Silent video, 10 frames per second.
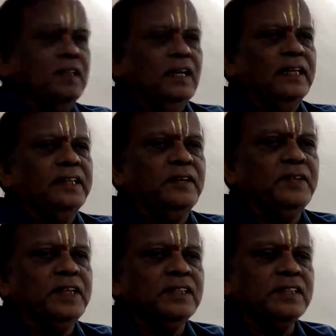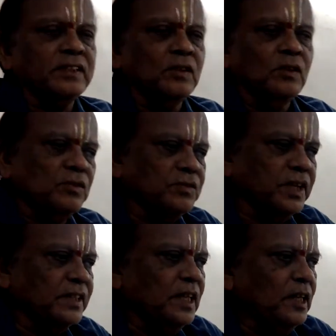And the Evidence Act also
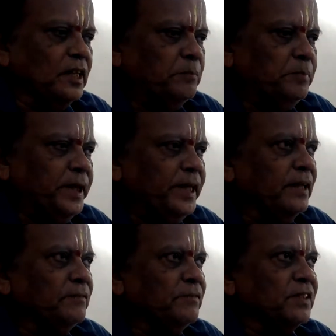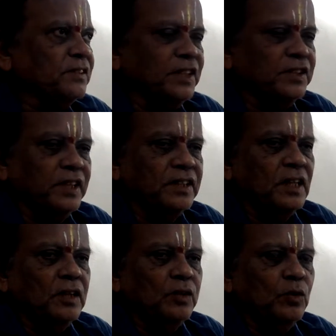says the period of gestation is
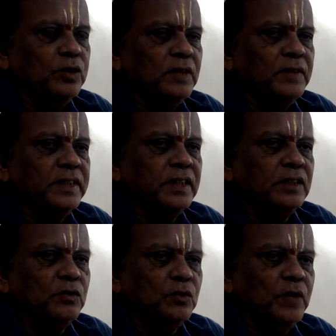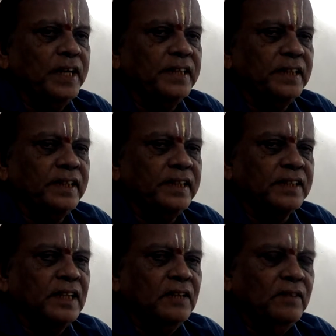270 to 280 days,
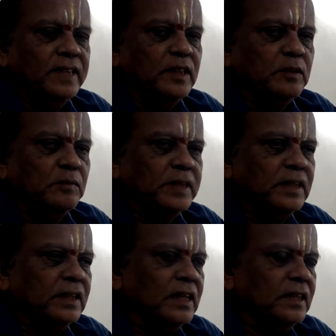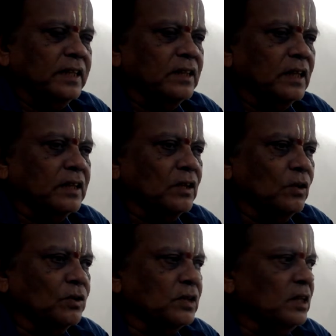whether the mother
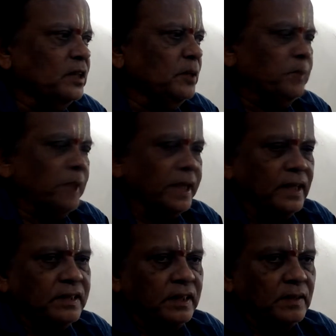undergoes the pregnancy.